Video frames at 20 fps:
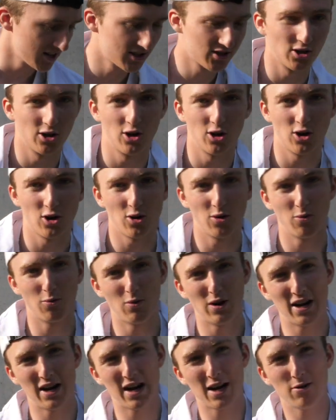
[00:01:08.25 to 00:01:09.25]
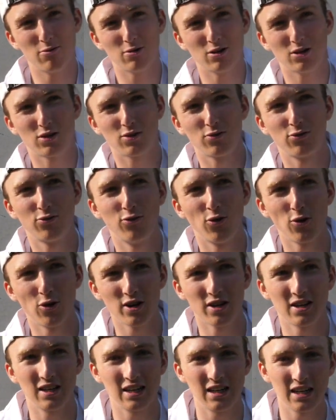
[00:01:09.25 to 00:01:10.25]
So when I was
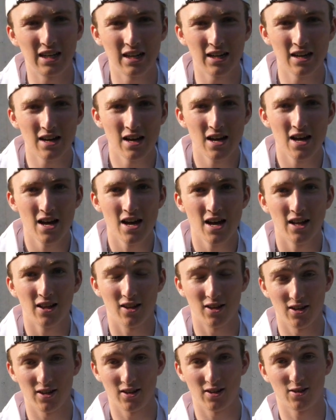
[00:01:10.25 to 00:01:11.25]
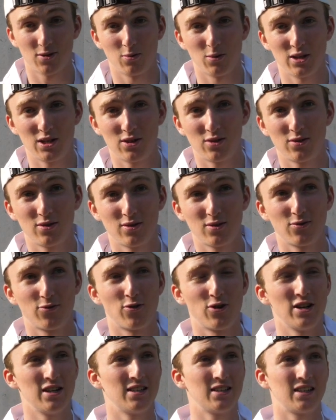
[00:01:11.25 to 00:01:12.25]
14, the Swiss
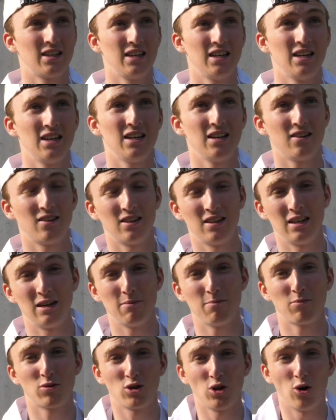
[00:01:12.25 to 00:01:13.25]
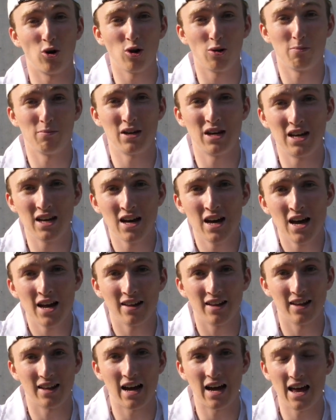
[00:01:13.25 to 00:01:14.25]
Freeski team told me
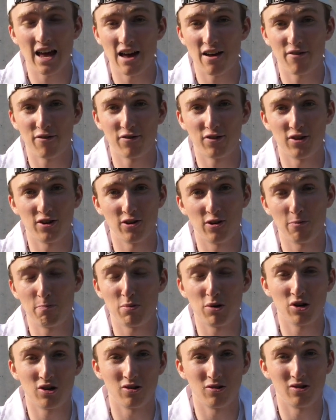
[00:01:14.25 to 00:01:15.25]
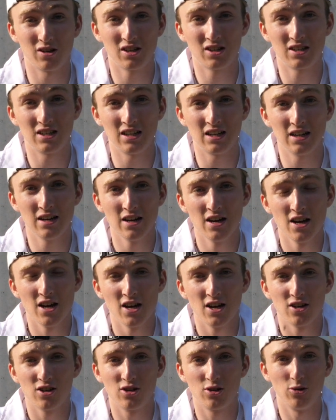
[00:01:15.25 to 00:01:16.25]
that I have the opportunity
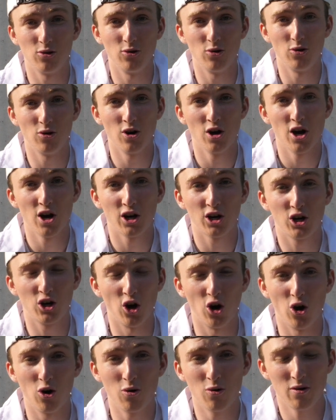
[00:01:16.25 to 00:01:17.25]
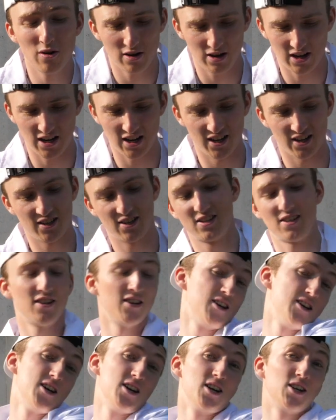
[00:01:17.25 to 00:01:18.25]
to go and
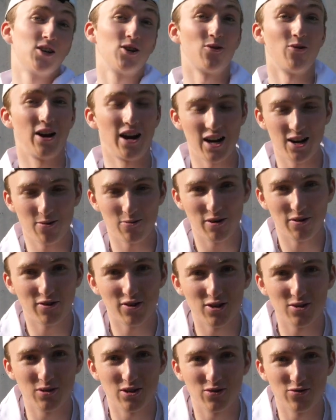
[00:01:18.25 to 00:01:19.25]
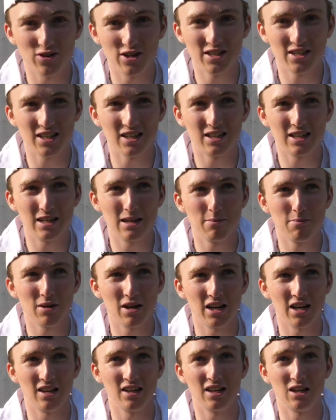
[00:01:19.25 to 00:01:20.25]
train with the Swiss Freeski team
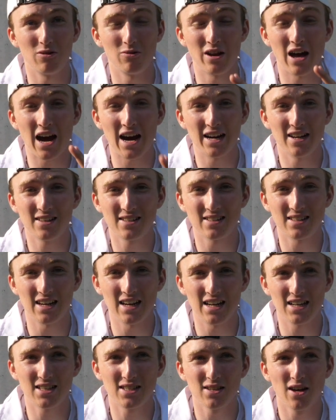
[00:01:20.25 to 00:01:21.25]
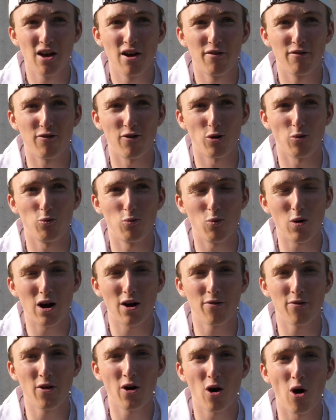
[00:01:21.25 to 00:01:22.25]
in the United States for
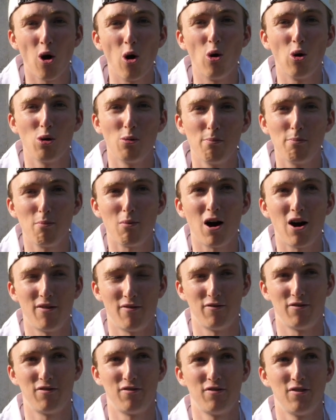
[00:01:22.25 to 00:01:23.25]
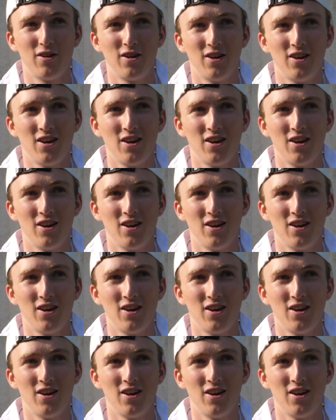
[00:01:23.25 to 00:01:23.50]
1 whole month.